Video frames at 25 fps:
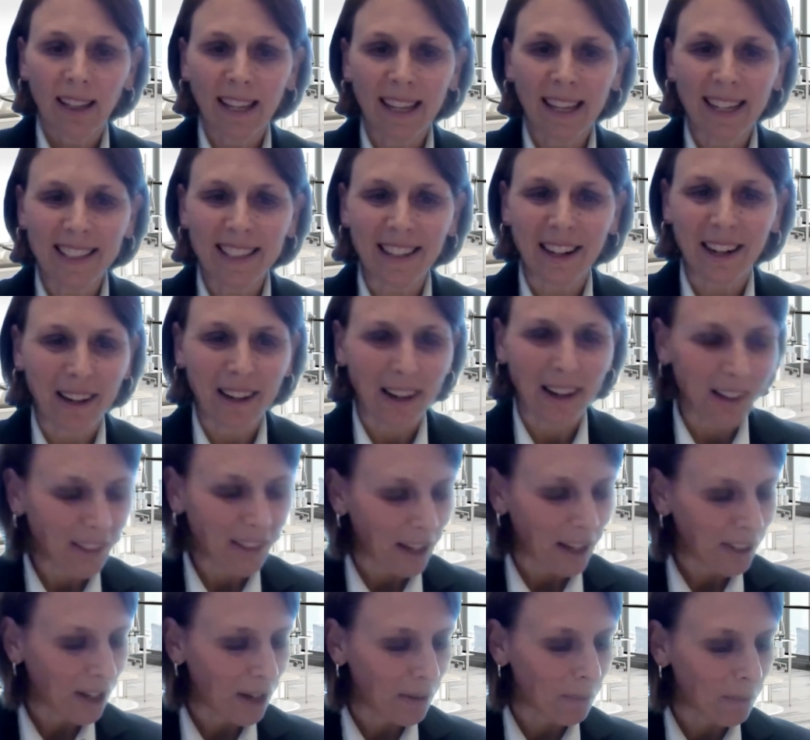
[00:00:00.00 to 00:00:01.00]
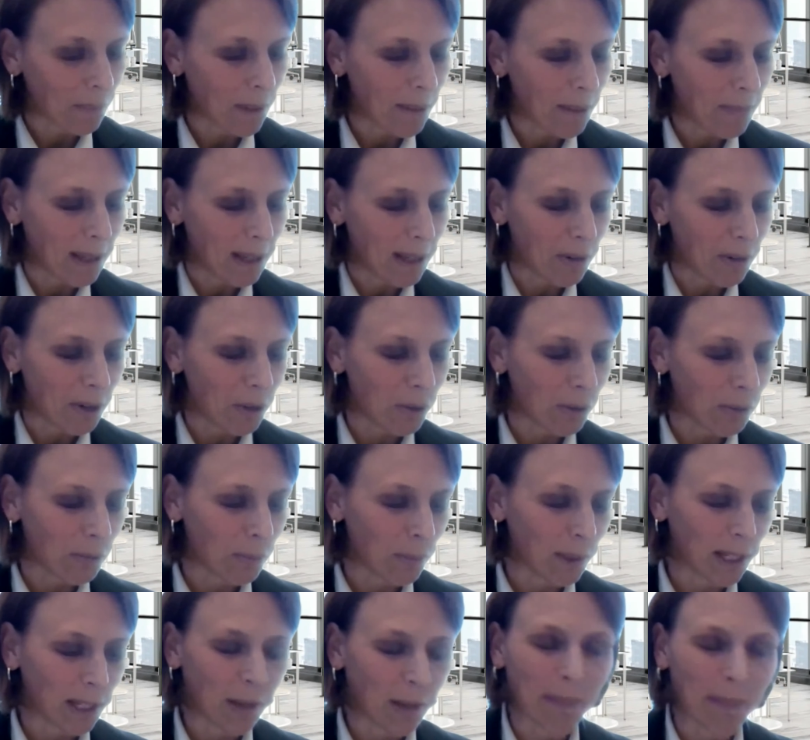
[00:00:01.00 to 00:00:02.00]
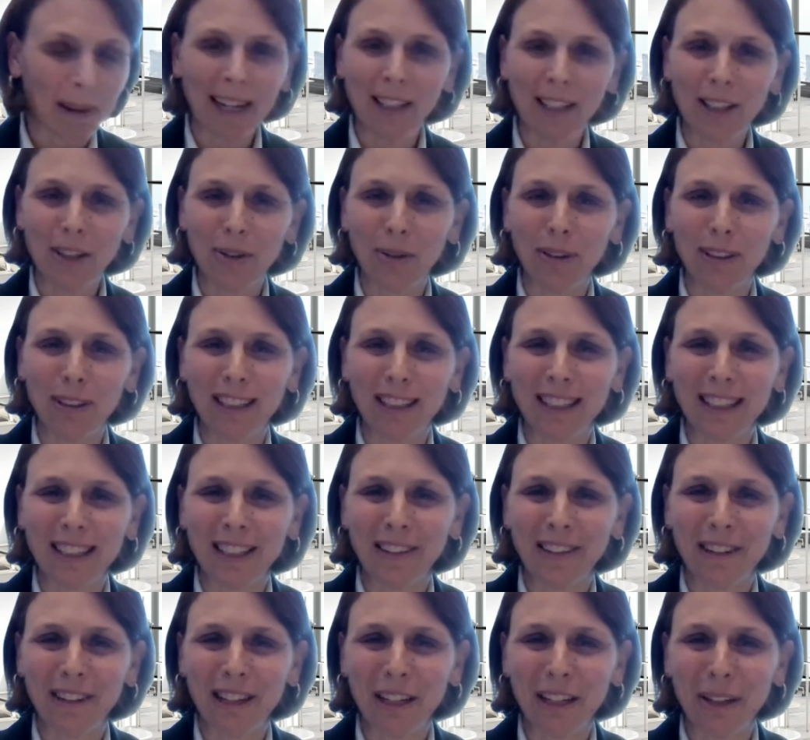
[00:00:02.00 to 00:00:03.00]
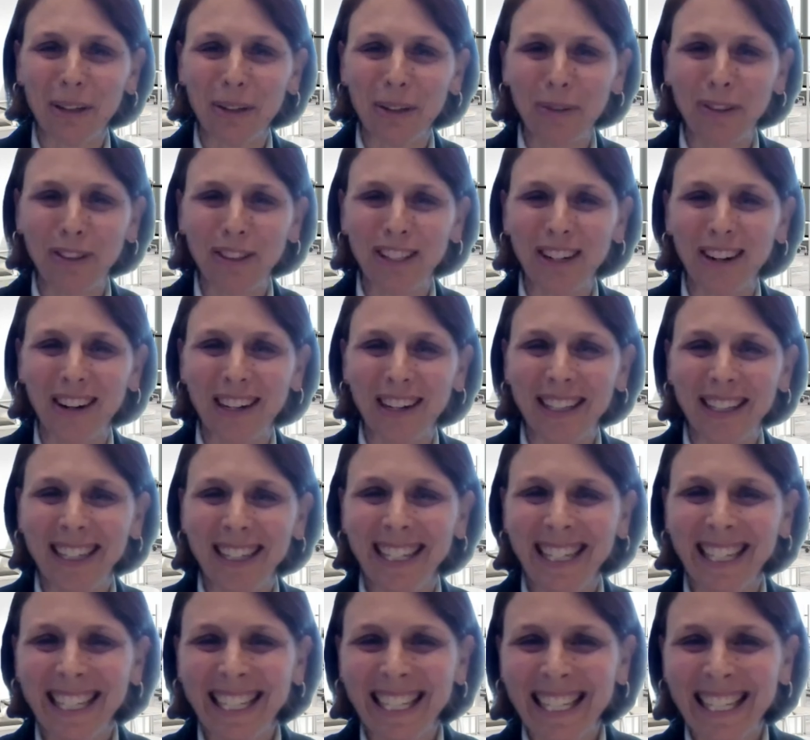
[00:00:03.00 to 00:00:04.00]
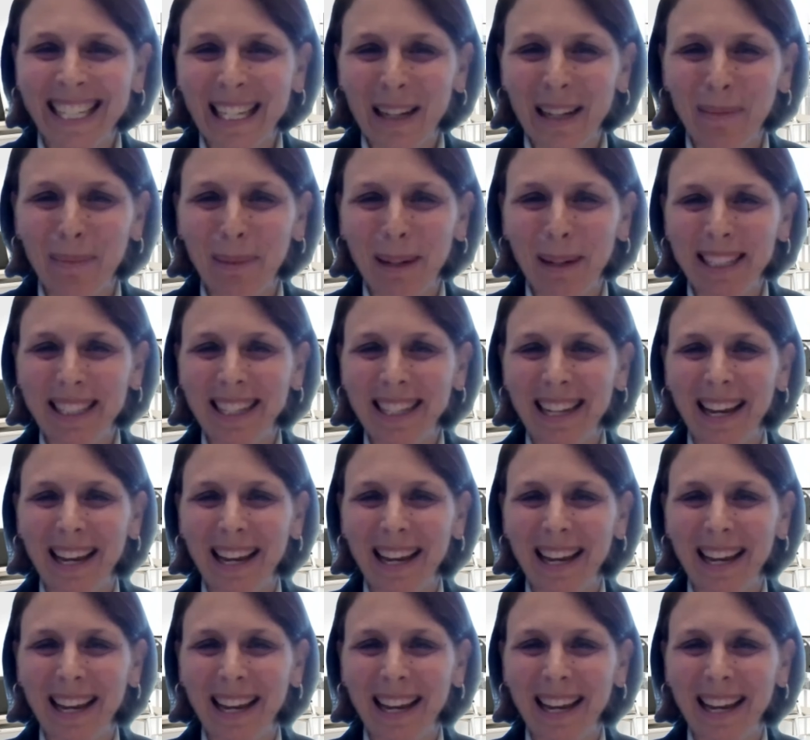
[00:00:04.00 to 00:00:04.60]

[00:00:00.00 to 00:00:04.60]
Yes, I thought maybe you would bring it back to Olivia Newton-John, but